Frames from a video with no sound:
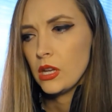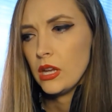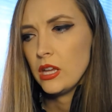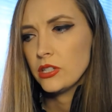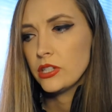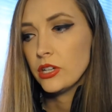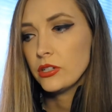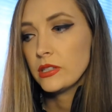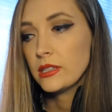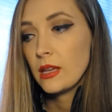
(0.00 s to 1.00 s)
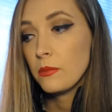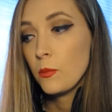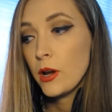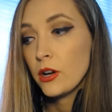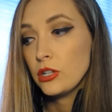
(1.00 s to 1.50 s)
Is there
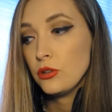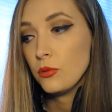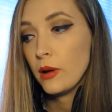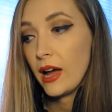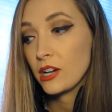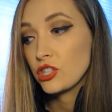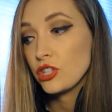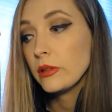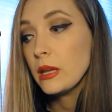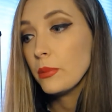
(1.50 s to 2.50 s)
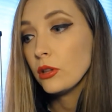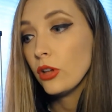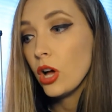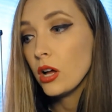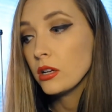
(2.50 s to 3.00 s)
somewhere you actually
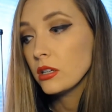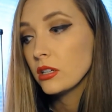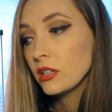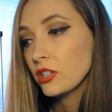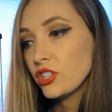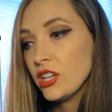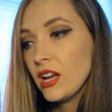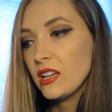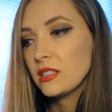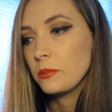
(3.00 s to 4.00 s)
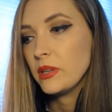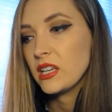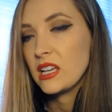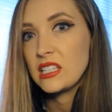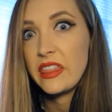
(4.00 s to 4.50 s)
belong? She asks,
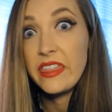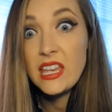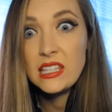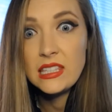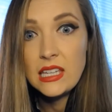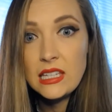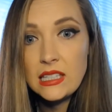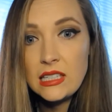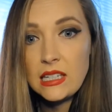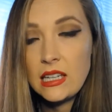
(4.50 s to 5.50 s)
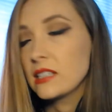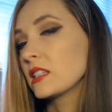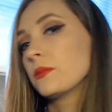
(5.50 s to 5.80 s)
because this isn't it.